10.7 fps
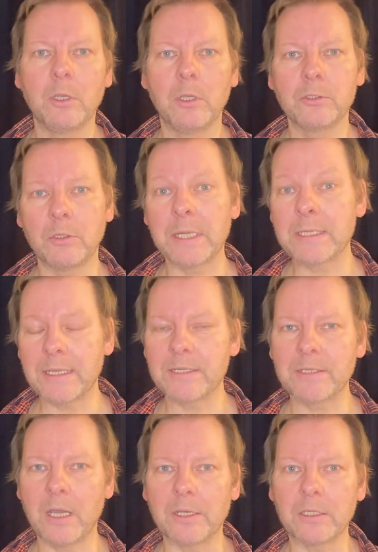So let's get
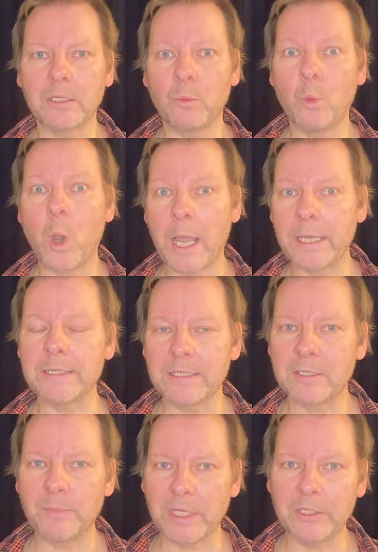started. Why is this
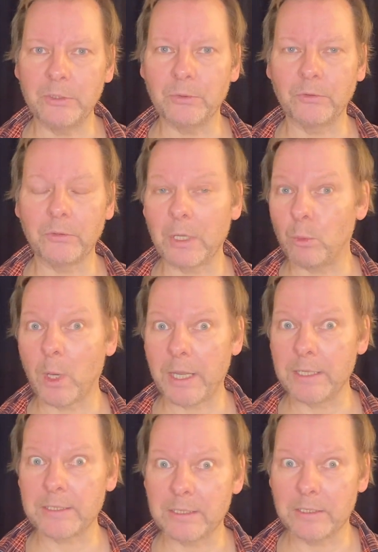big news and why
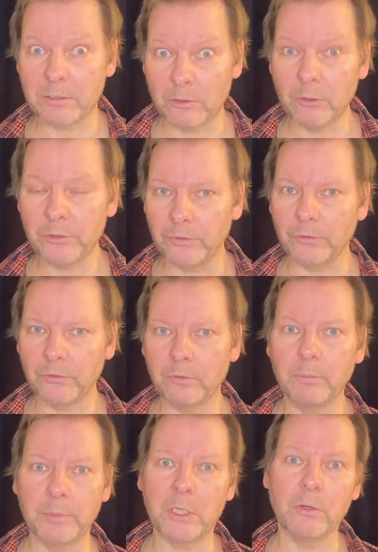is this good news?
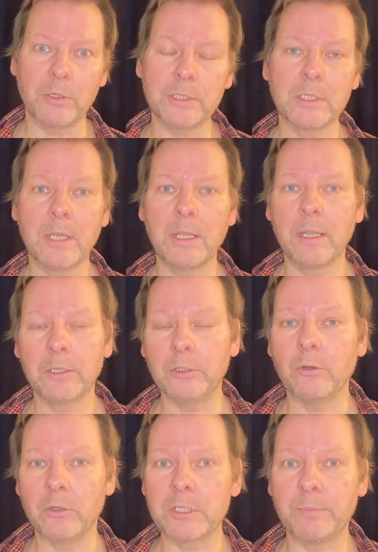Because,
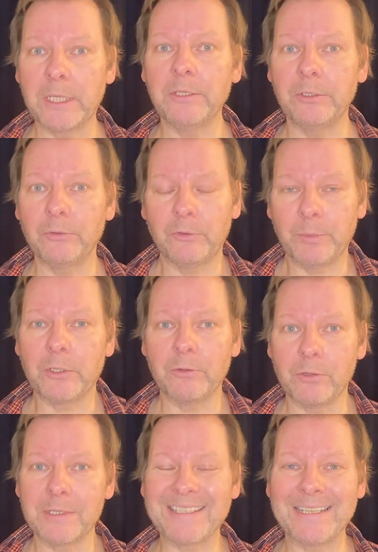it's big news
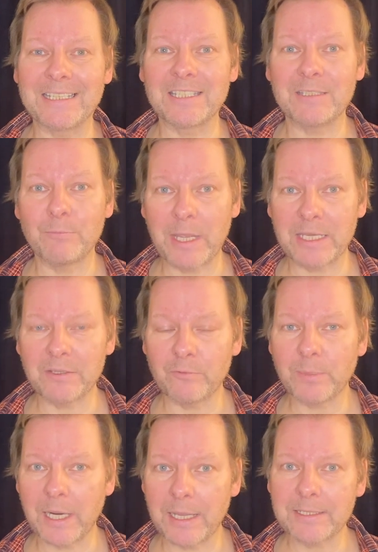because it's massive
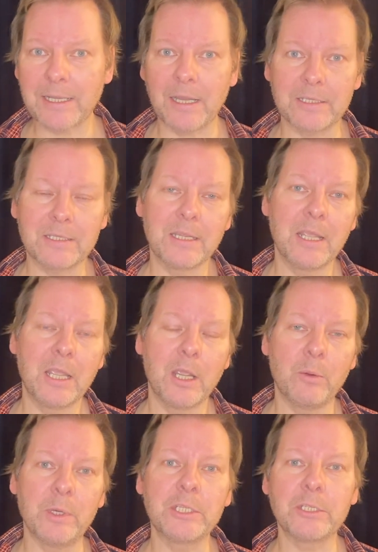price cuts,
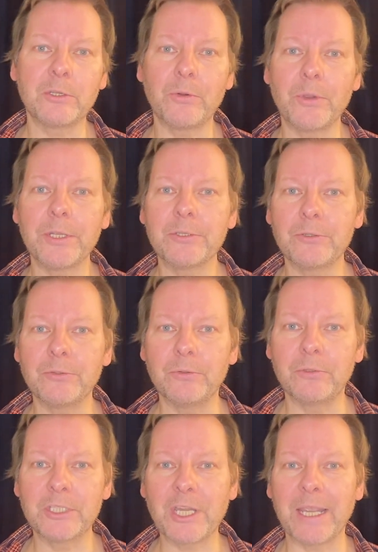which is going to
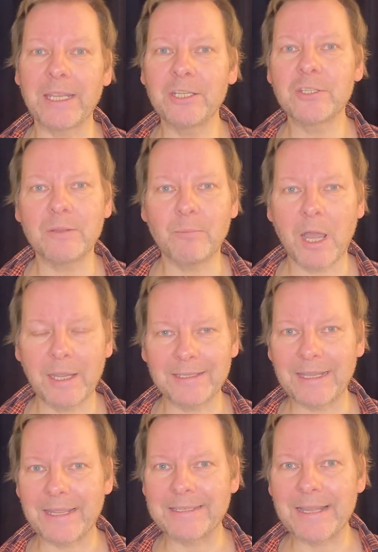change the market
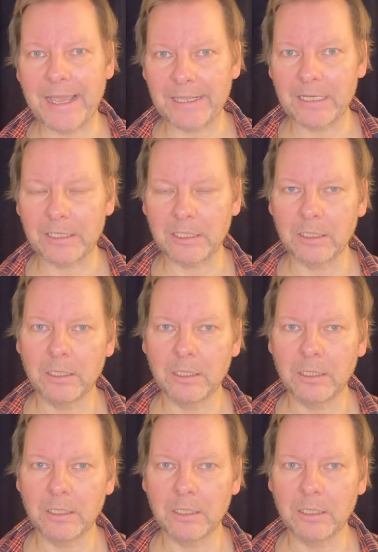entirely.